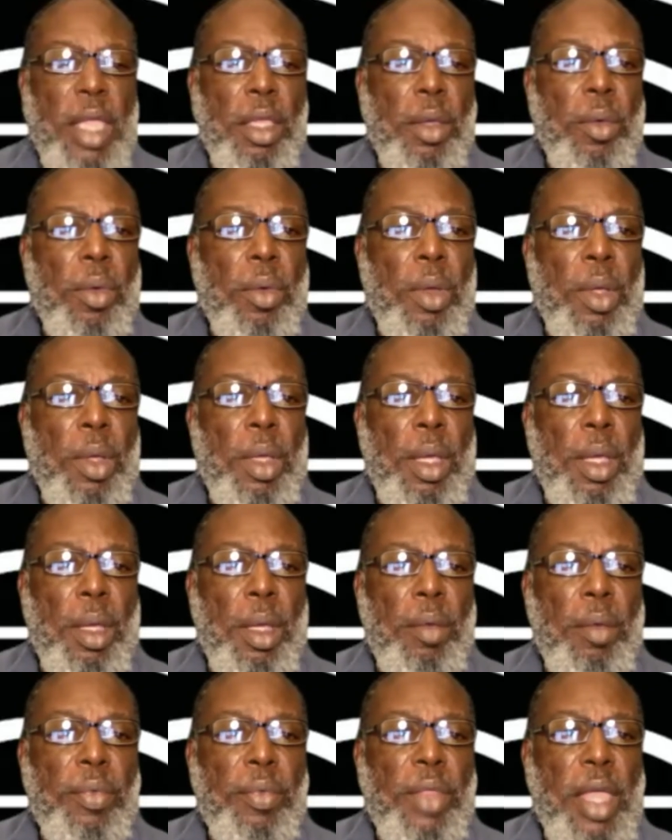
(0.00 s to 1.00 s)
you
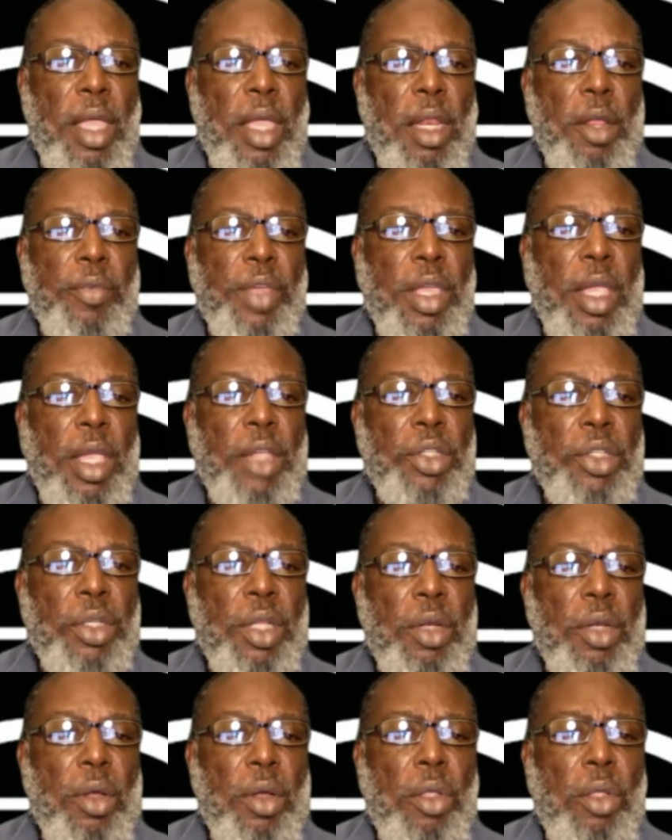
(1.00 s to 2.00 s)
for that
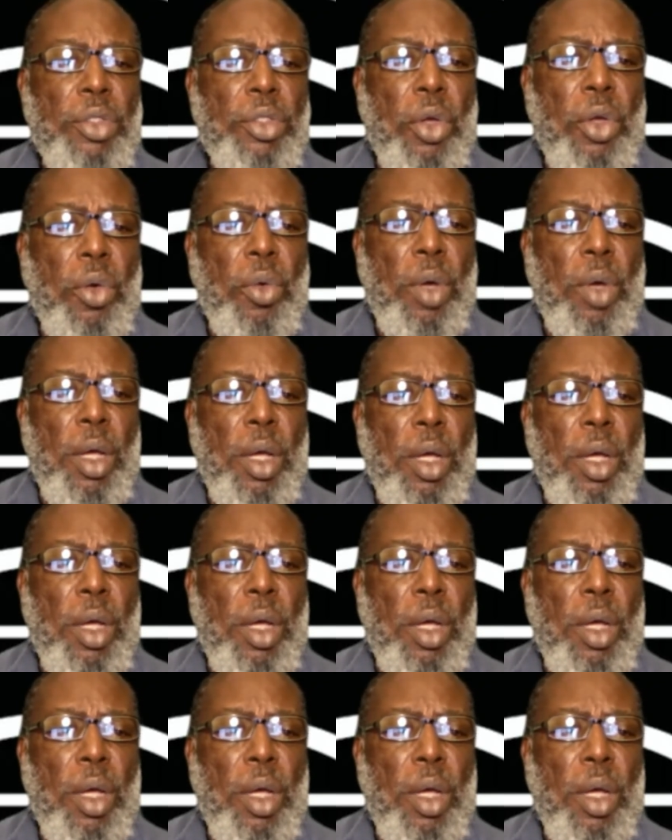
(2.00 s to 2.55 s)
clarification. And also,